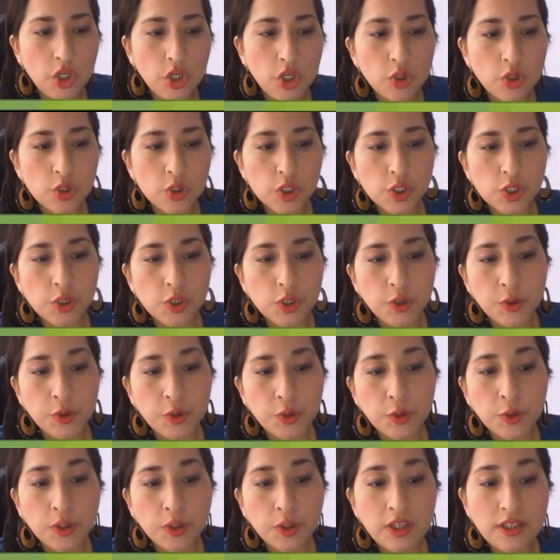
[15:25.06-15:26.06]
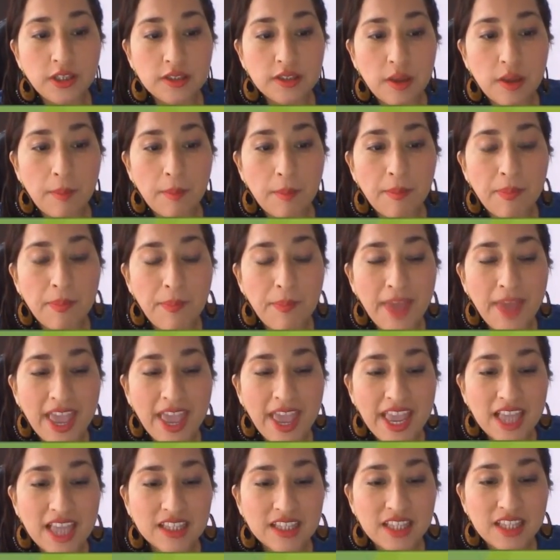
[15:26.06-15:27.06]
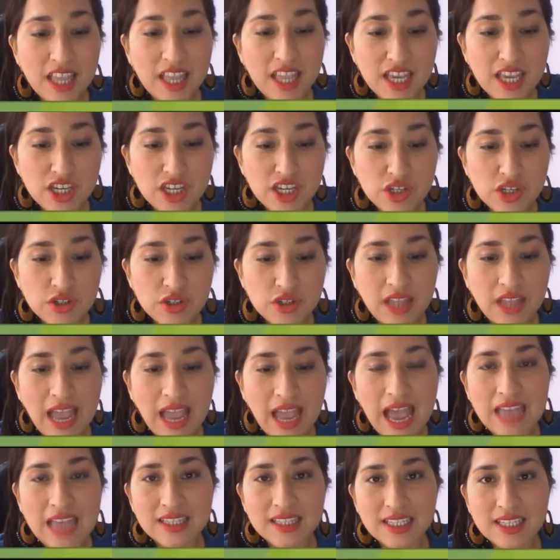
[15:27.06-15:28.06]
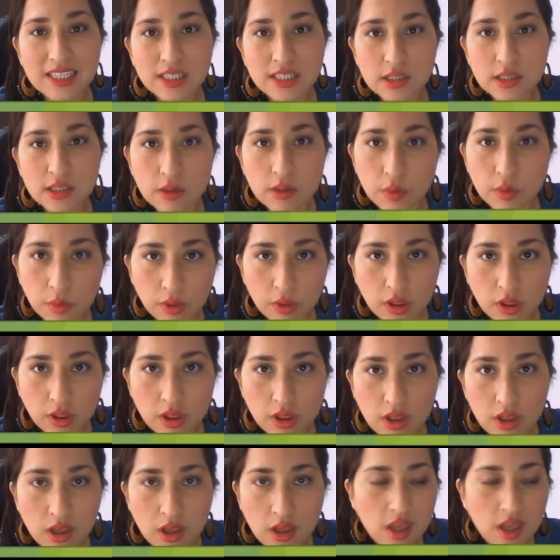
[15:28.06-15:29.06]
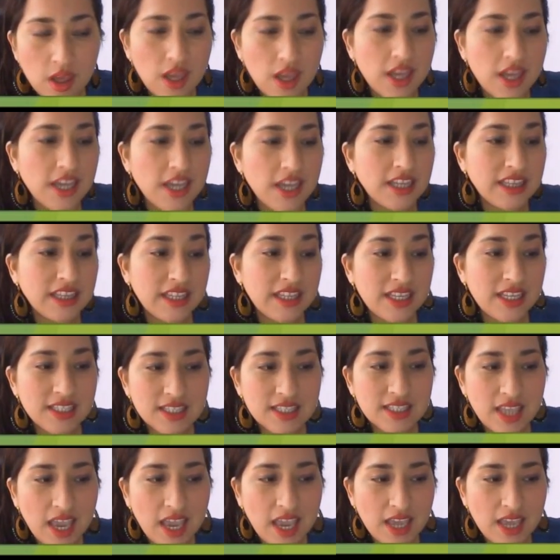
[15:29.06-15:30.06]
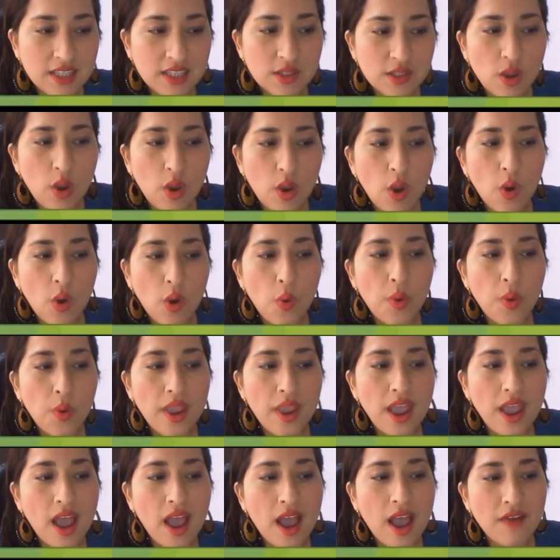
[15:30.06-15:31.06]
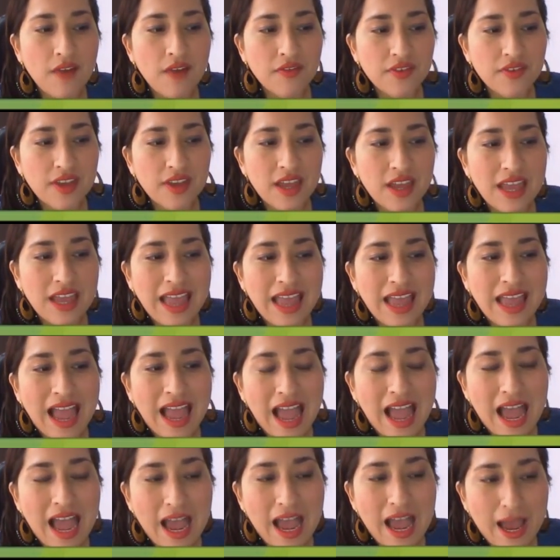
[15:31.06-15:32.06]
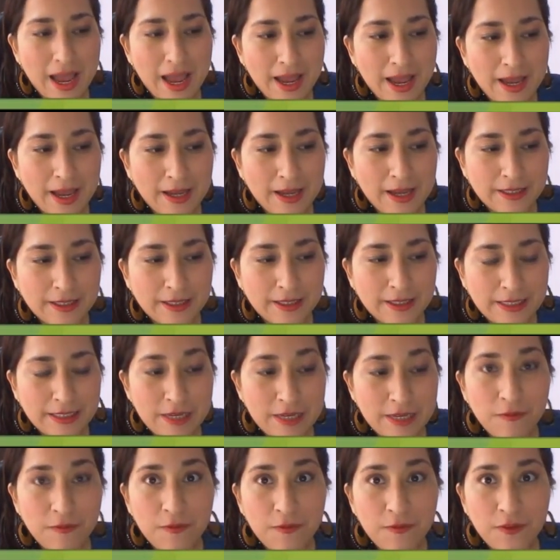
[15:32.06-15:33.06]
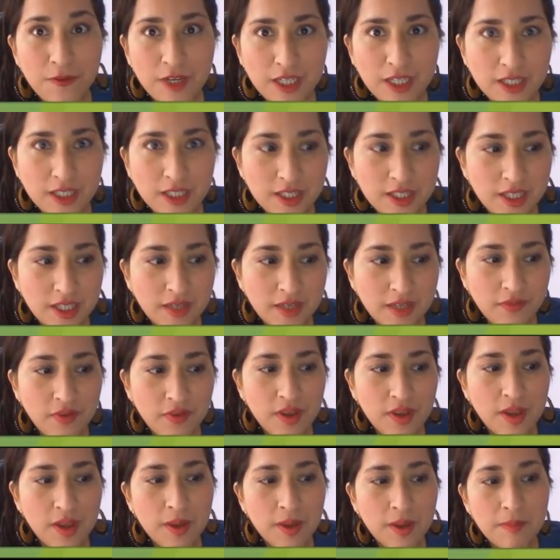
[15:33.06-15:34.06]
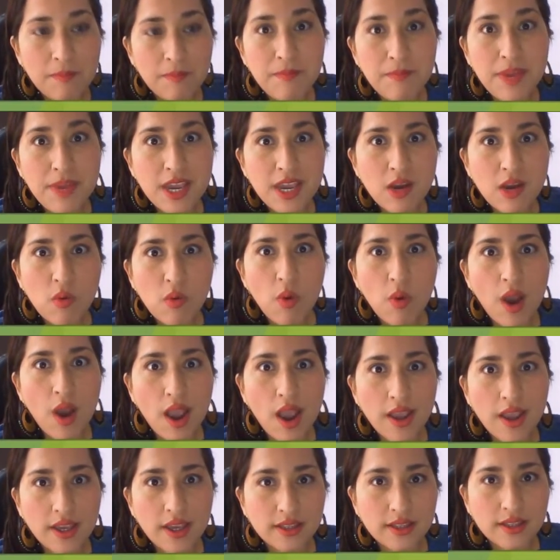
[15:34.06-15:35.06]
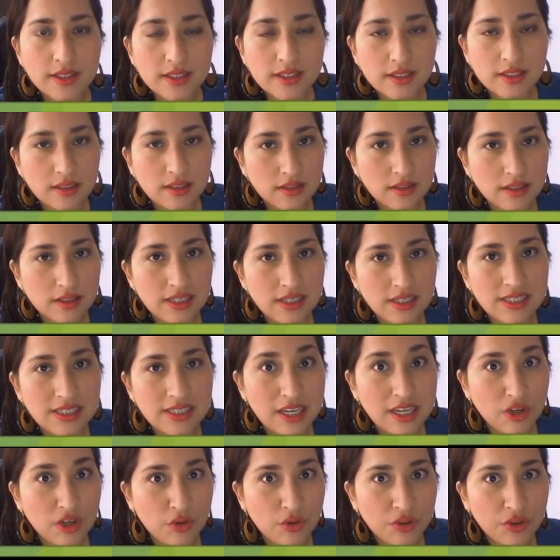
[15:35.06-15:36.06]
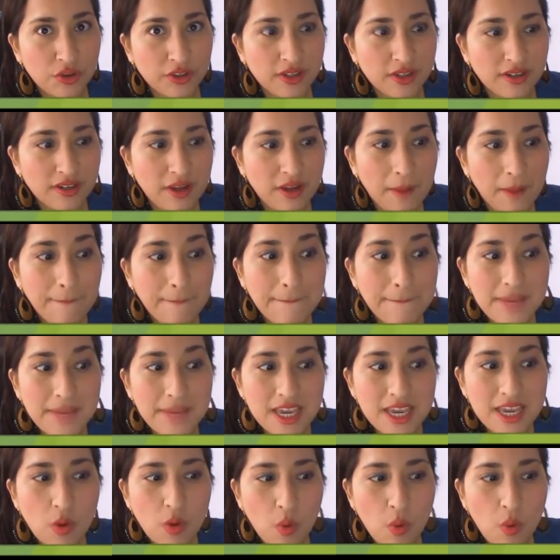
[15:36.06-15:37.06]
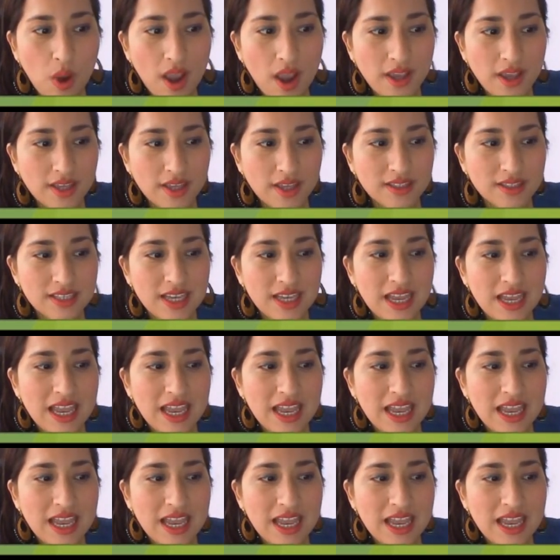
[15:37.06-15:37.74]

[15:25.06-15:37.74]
You should pay attention at school. In this case, we have an infinitive, be quiet. It's an order, be quiet.